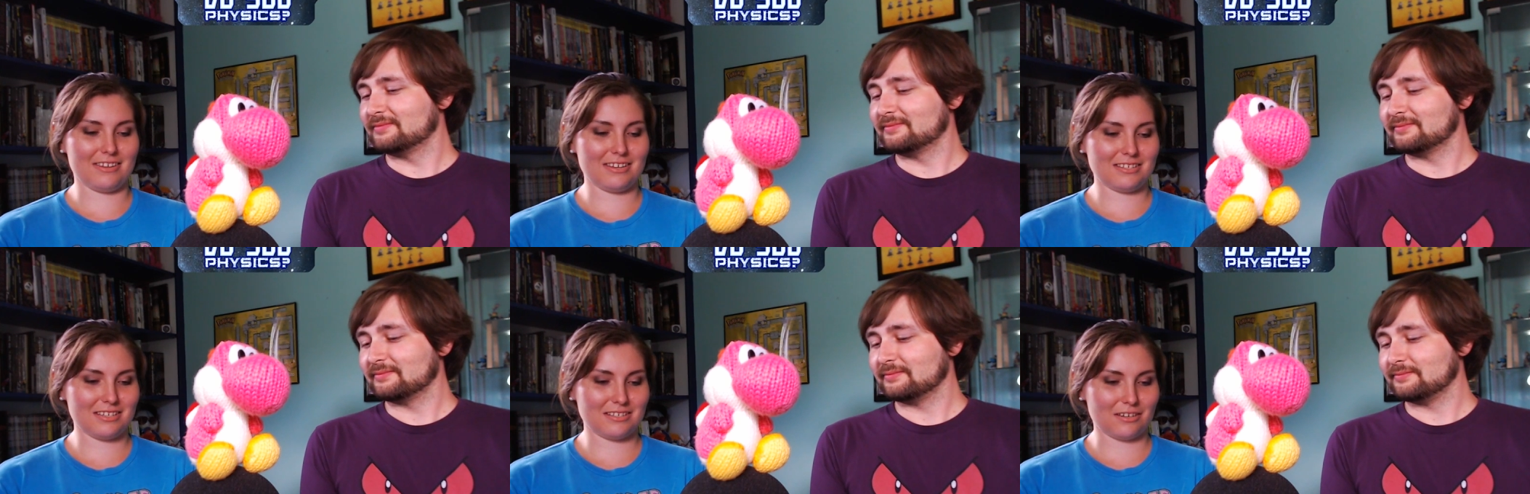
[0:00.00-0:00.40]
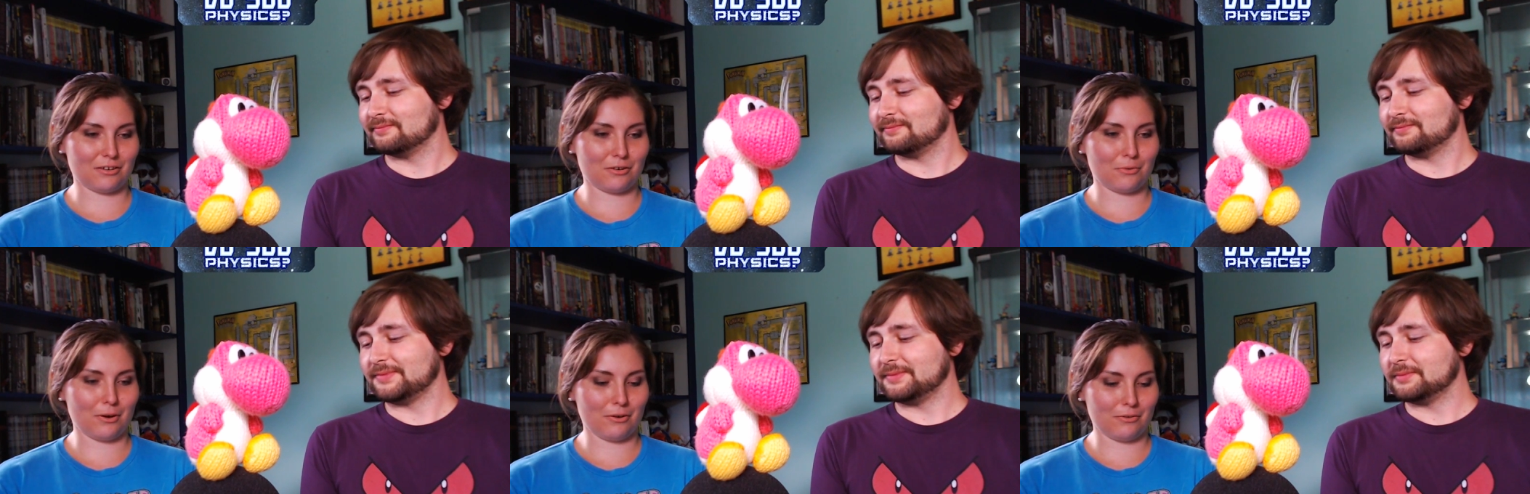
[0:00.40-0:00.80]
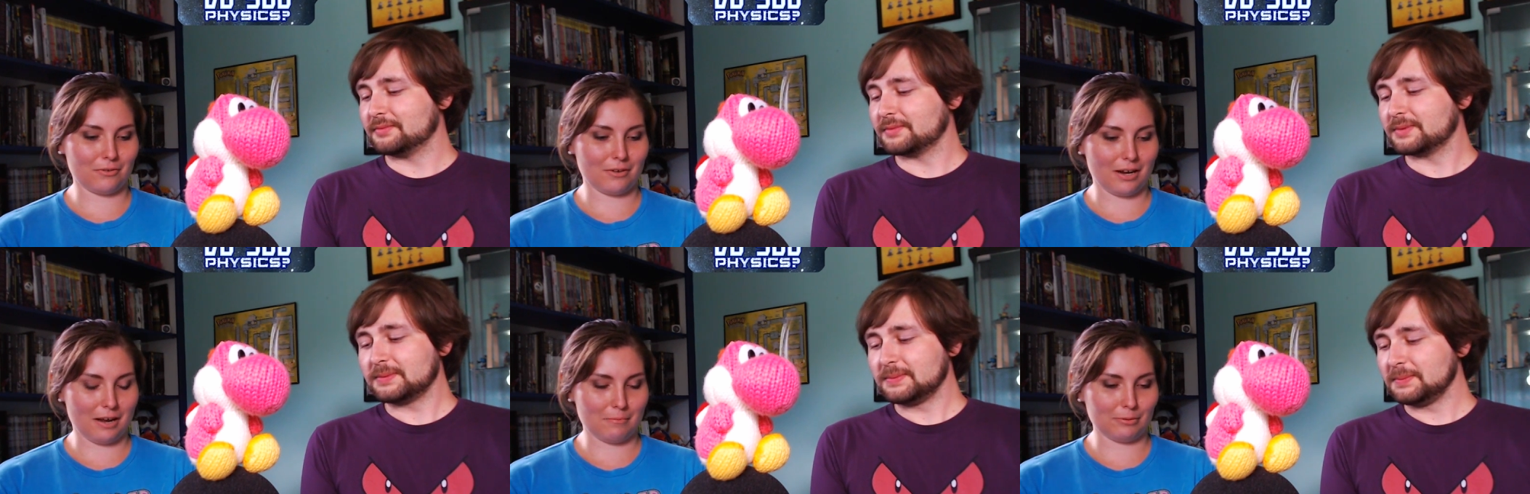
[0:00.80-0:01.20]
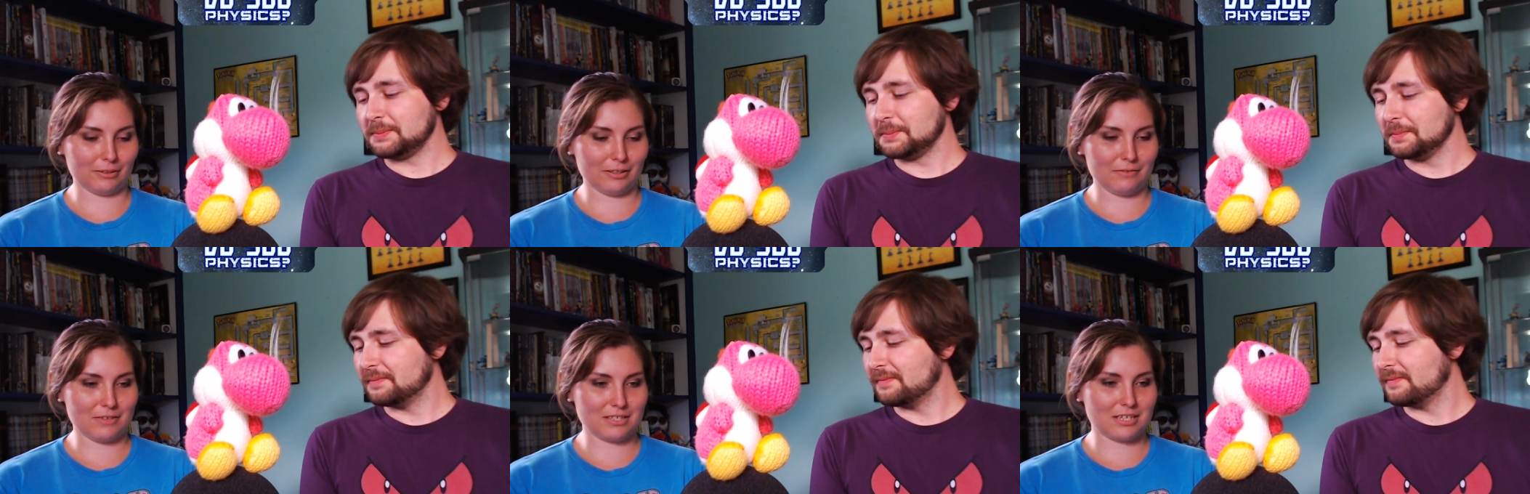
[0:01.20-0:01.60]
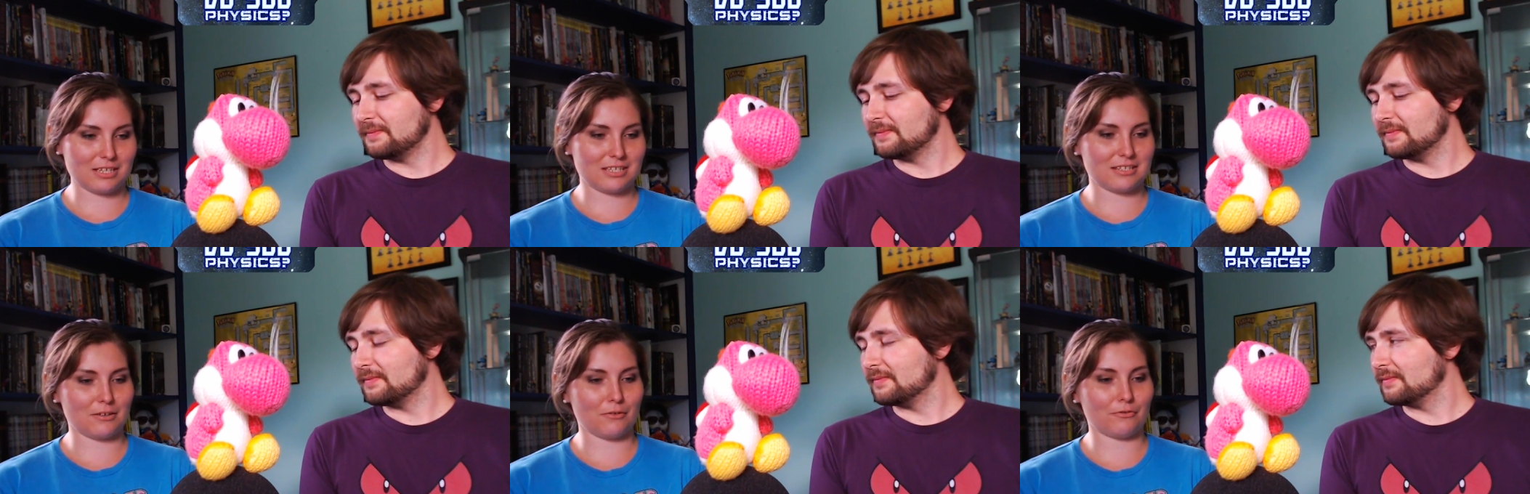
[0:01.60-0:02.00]
Speaker 1: this is a quote. I believe this
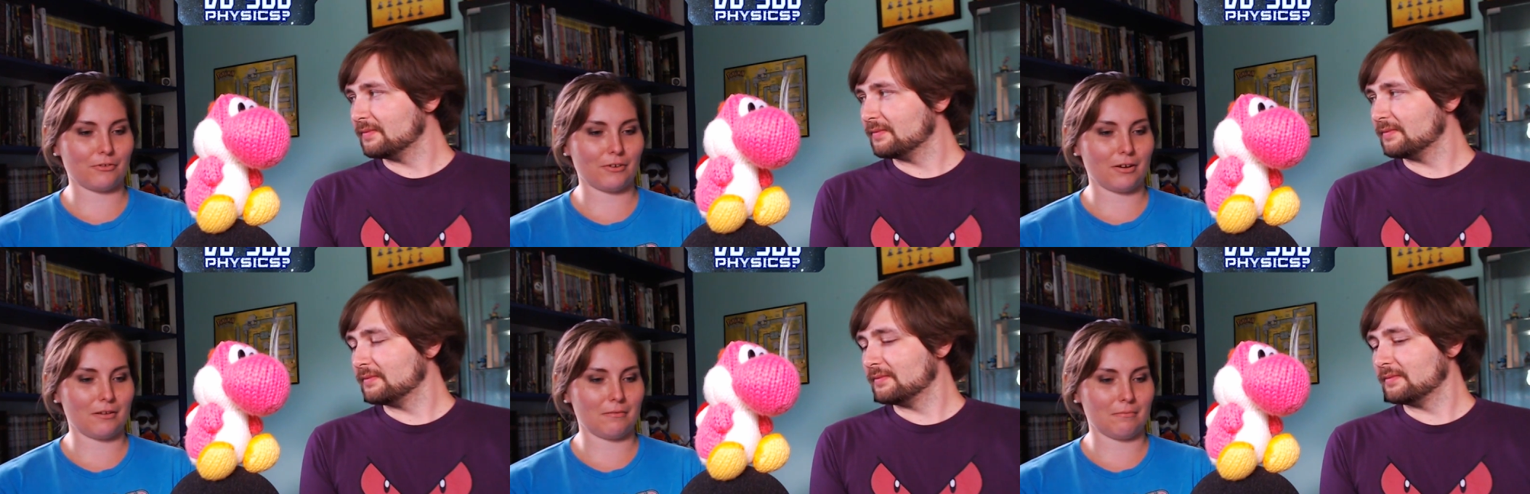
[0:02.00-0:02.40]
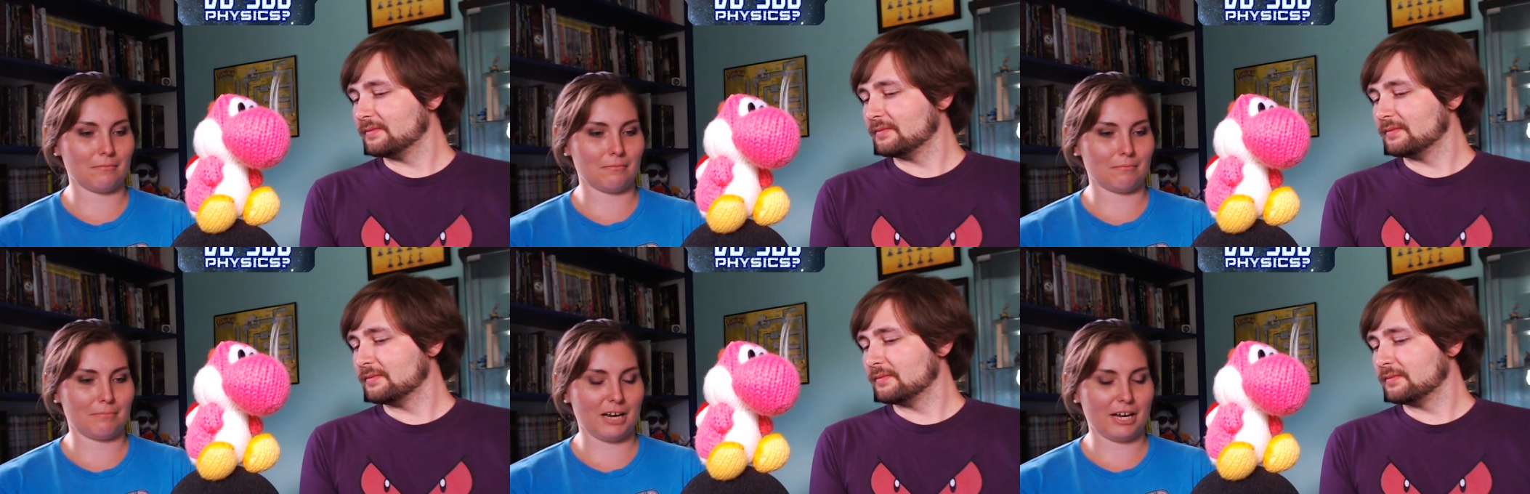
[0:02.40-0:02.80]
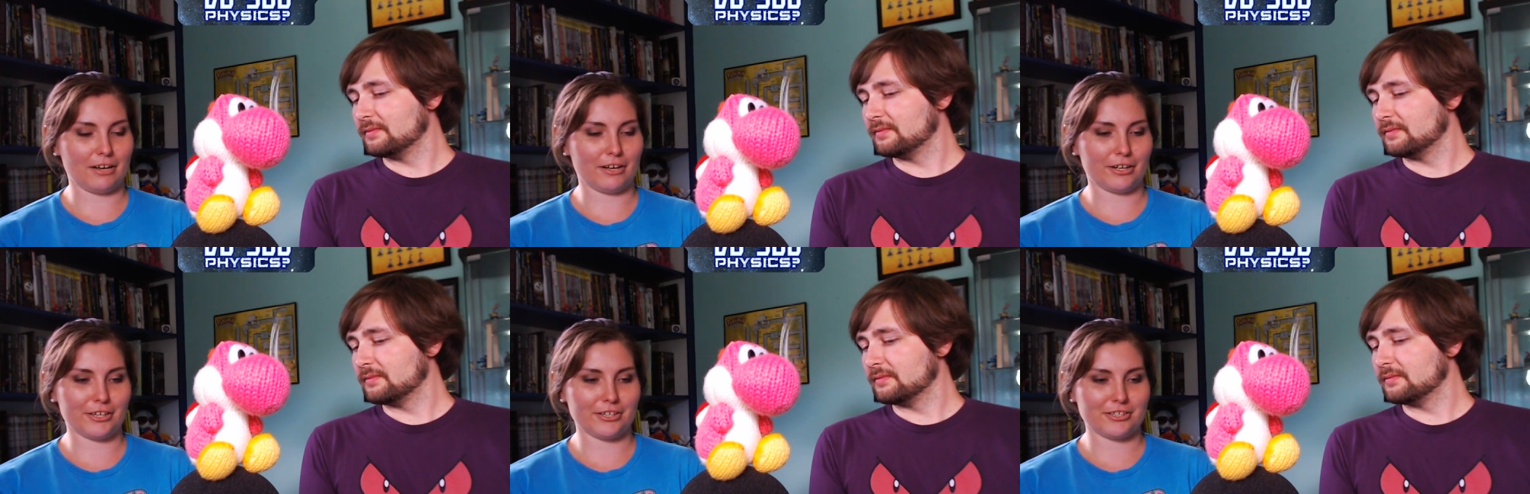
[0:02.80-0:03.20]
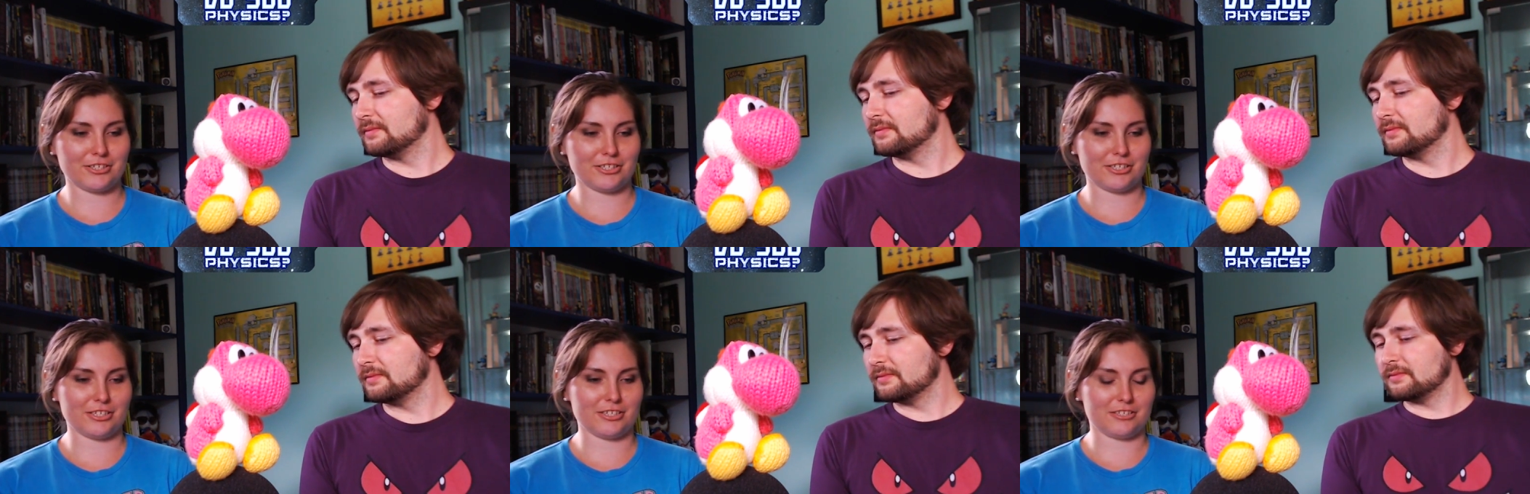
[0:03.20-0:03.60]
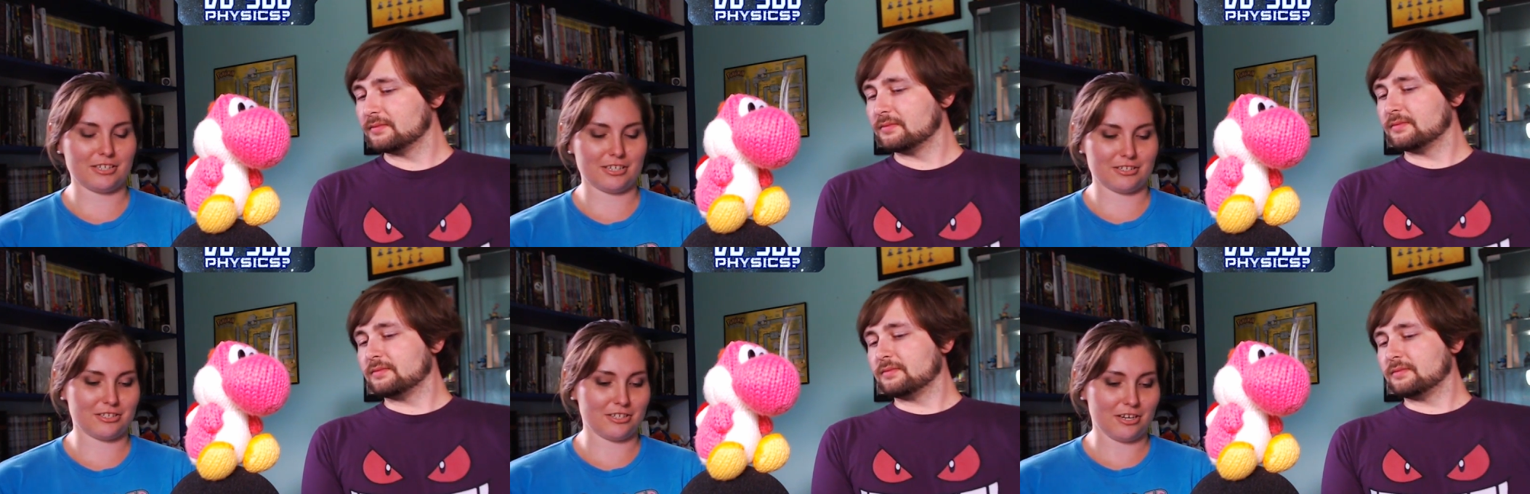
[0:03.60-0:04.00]
is still from
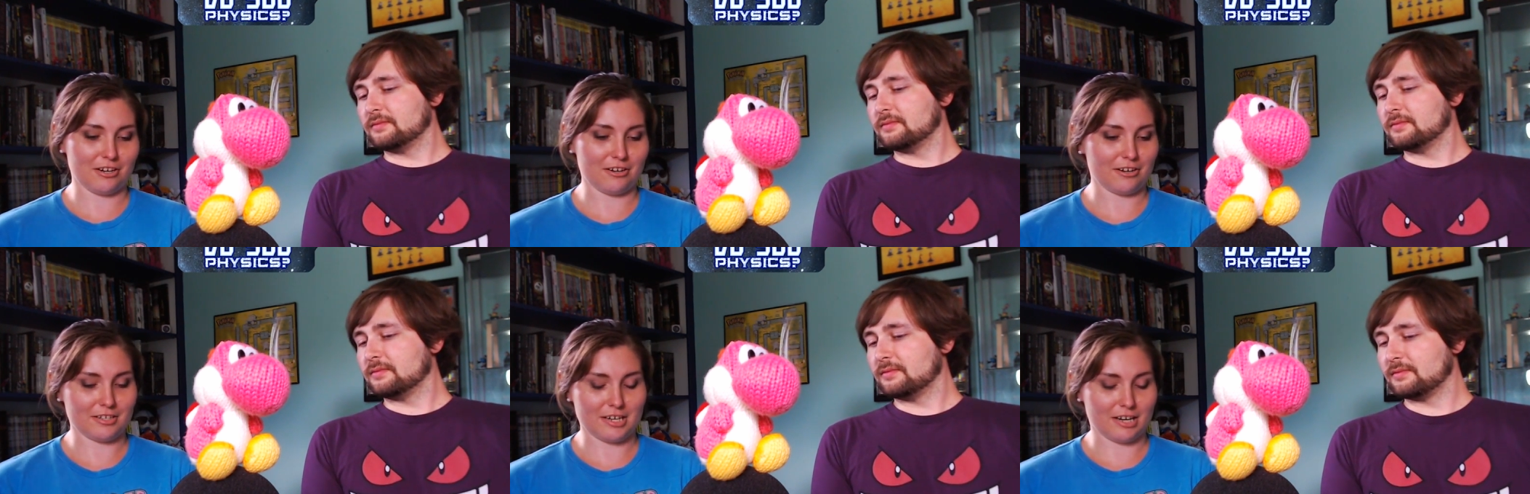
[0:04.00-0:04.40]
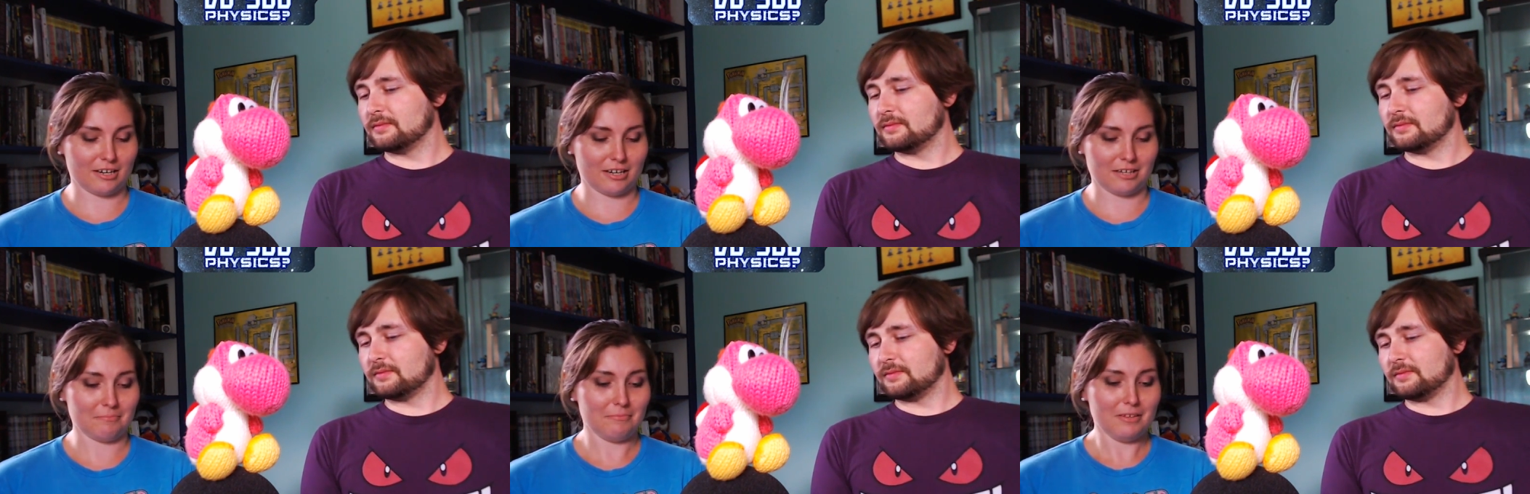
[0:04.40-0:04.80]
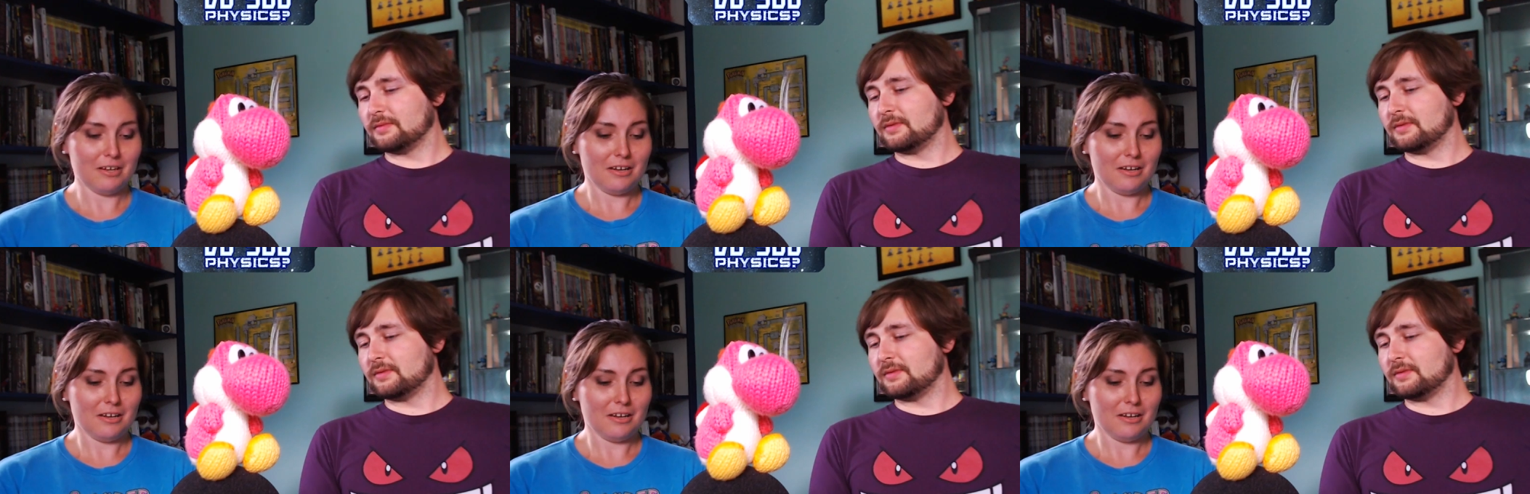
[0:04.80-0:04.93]
biologydictionary.com.